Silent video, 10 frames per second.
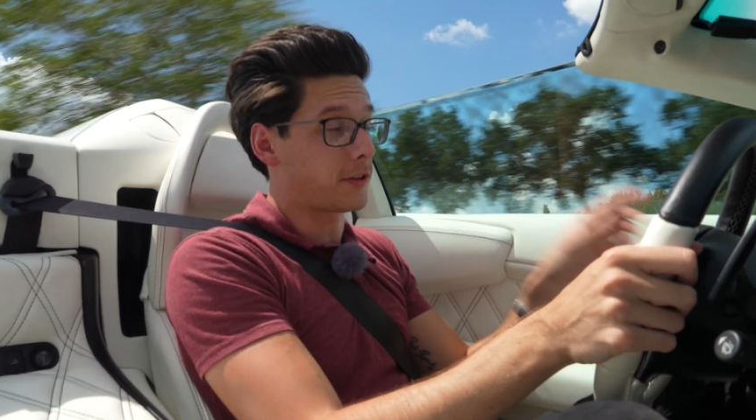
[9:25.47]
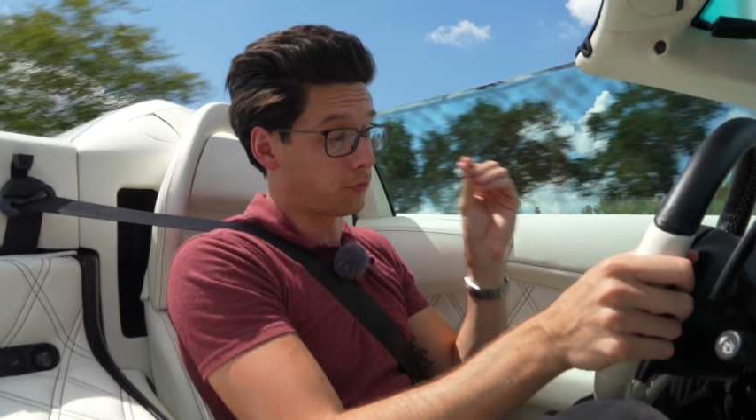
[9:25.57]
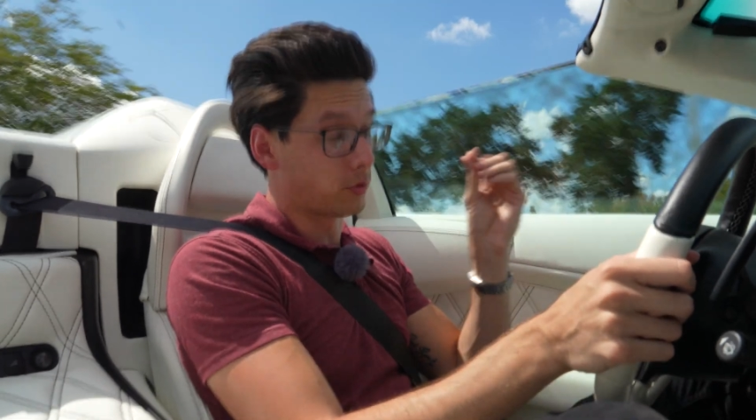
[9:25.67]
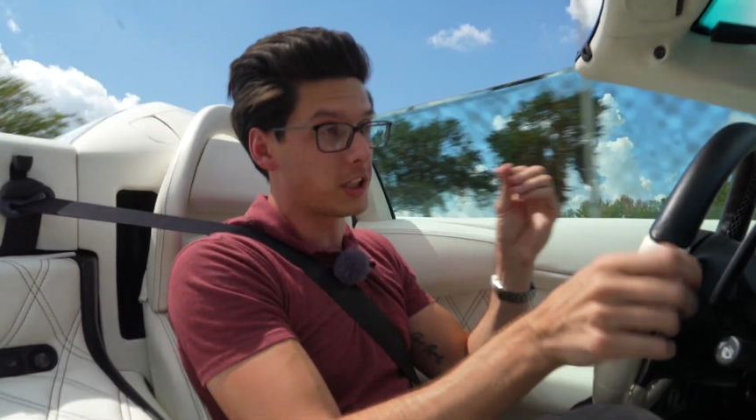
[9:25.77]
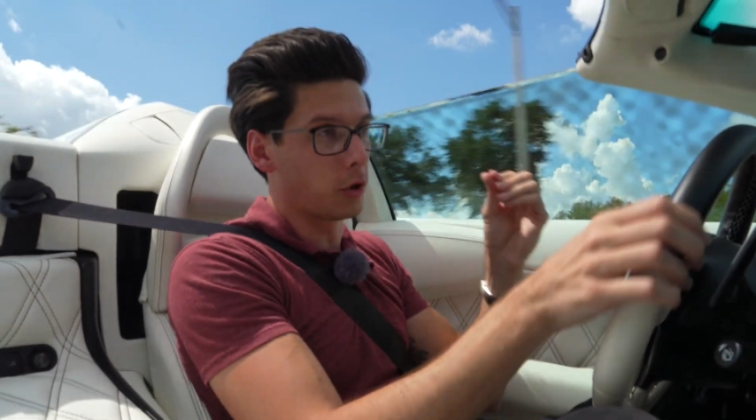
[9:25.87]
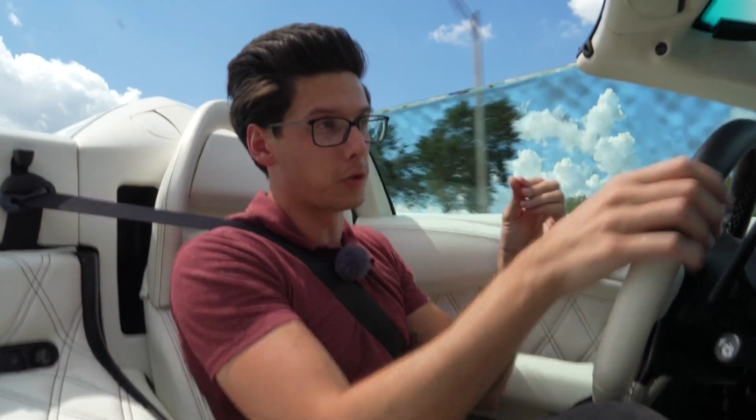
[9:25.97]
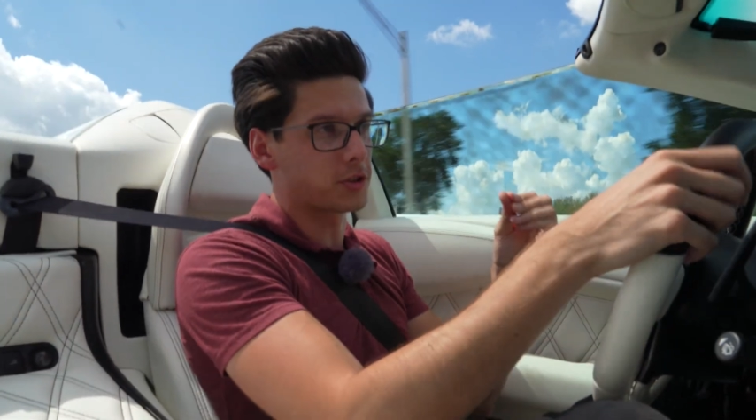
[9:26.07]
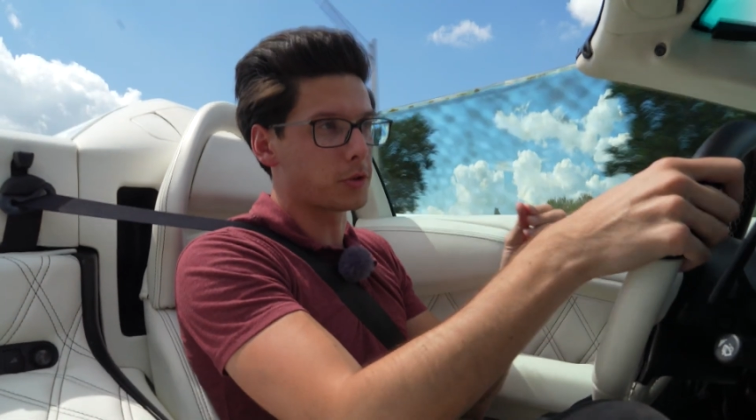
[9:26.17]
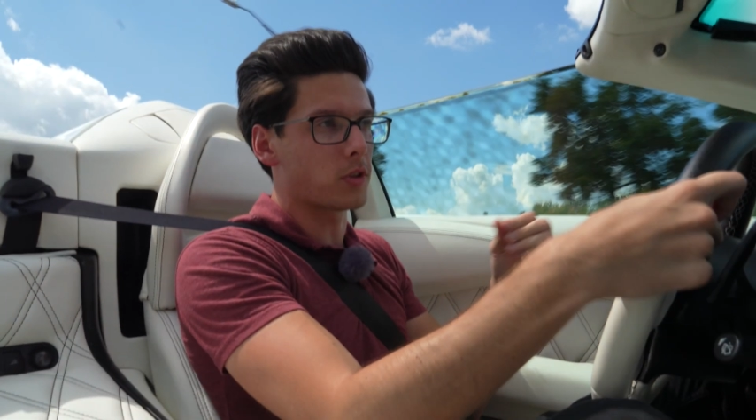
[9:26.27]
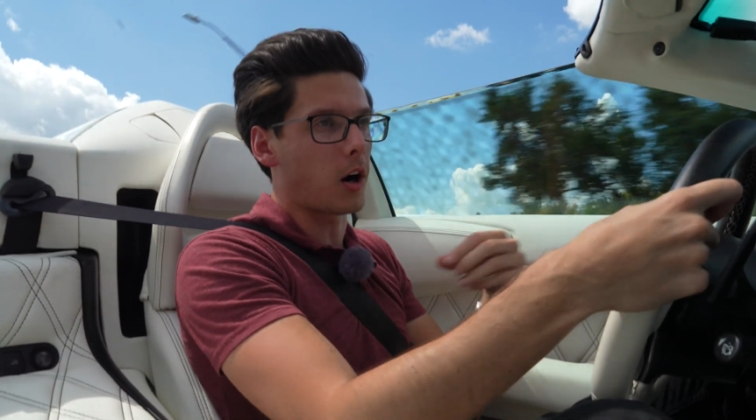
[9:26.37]
really old
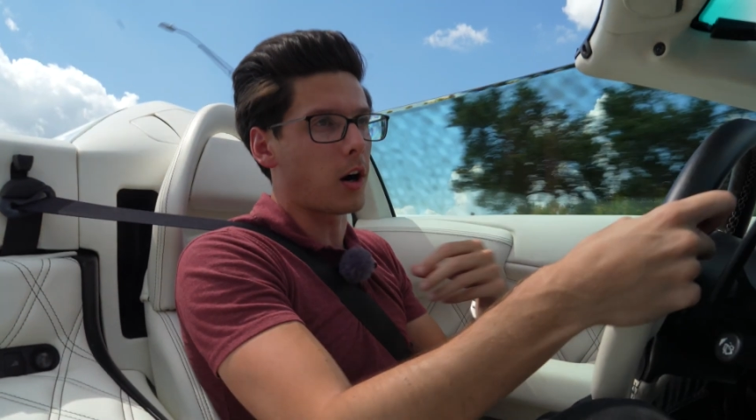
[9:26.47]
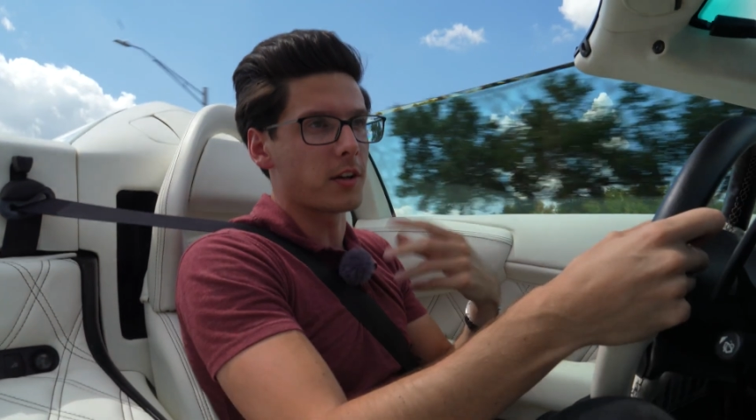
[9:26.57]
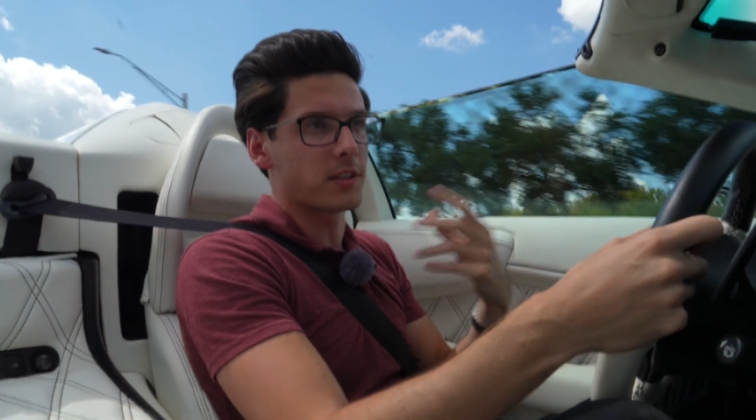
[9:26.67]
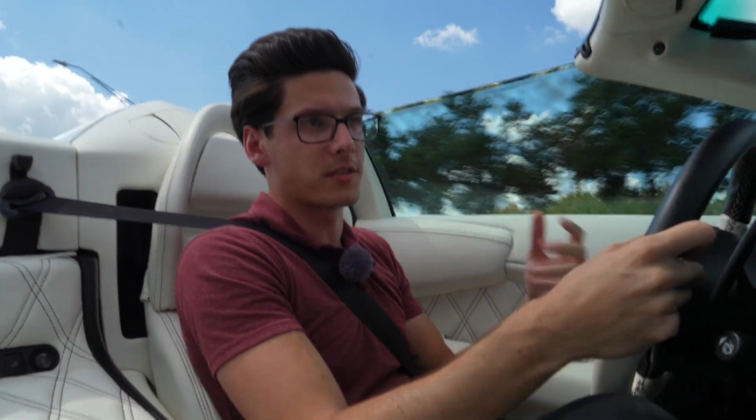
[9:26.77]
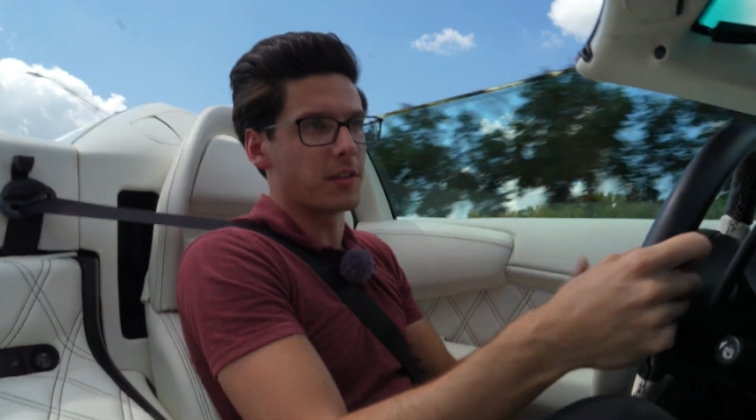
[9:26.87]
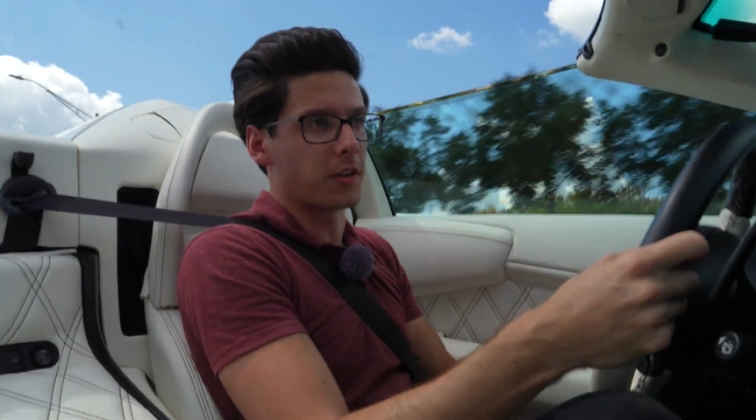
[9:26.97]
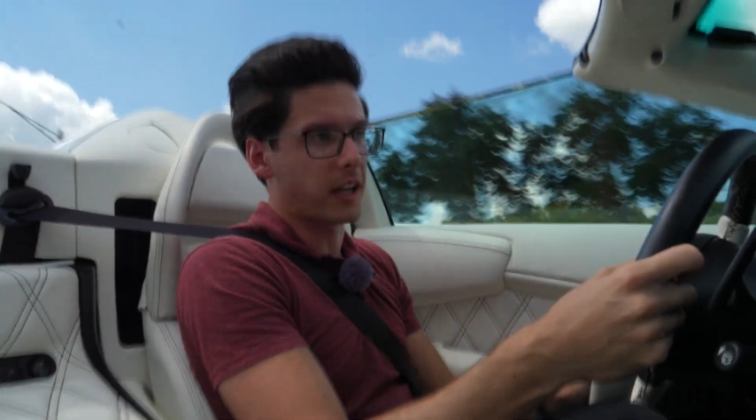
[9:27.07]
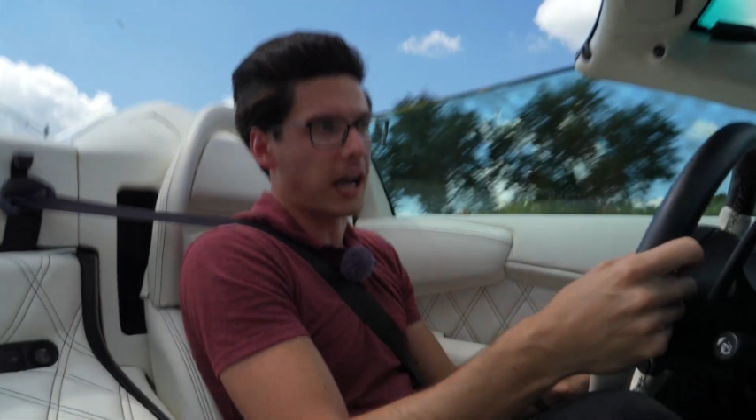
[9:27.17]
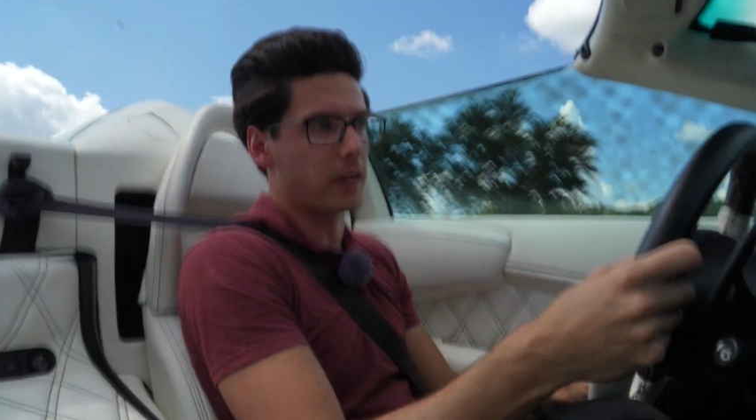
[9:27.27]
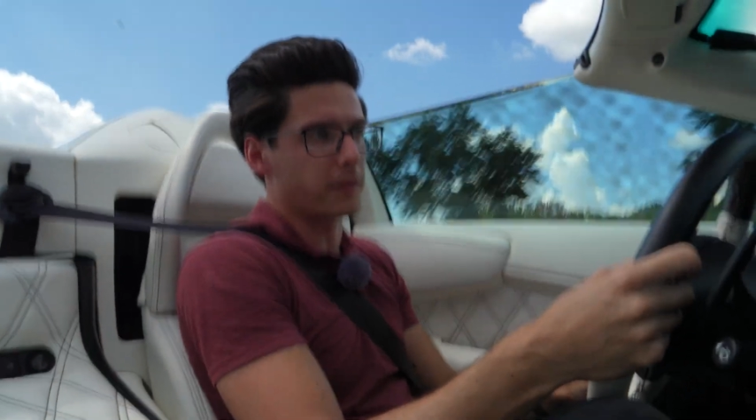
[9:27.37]
school cars, they're
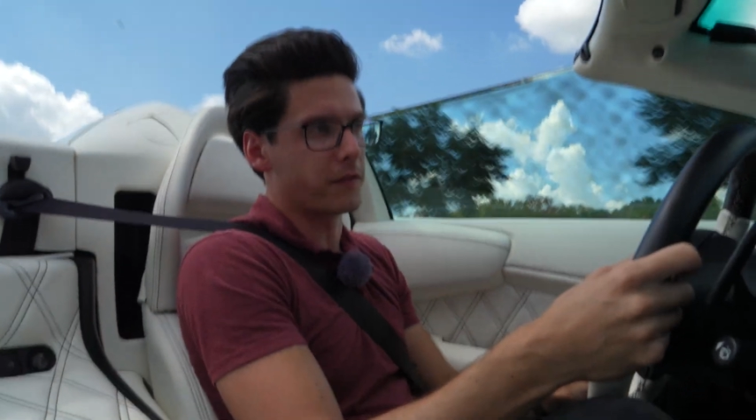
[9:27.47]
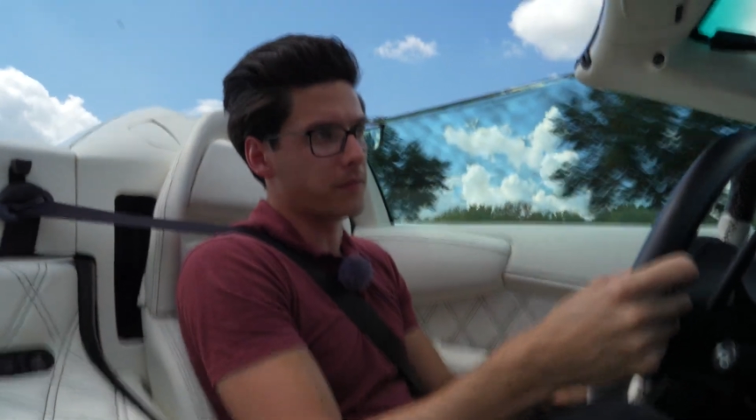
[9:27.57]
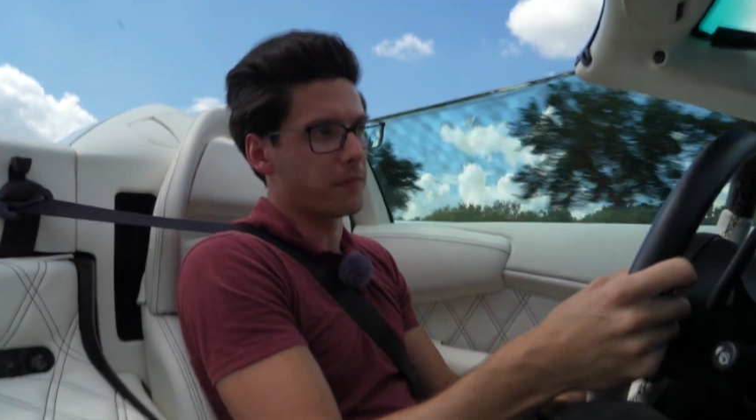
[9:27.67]
kind of